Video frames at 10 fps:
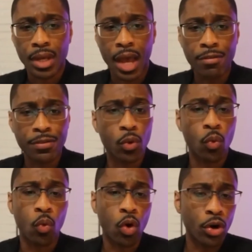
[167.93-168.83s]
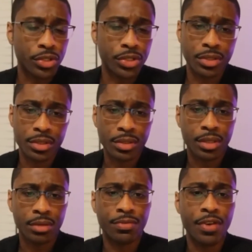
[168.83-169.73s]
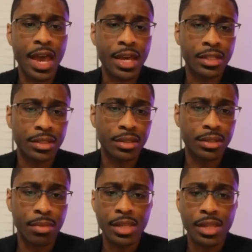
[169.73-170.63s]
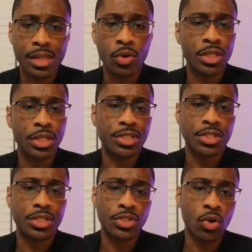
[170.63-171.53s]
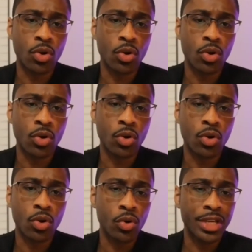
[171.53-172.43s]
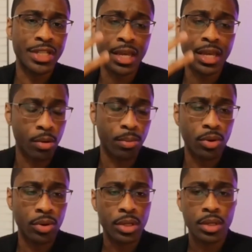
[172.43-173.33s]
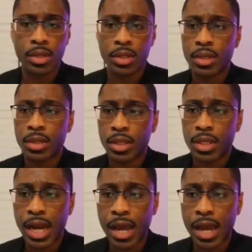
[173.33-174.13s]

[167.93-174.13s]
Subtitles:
I feel worse. In fact, my loneliness is so intense, it's so terrible,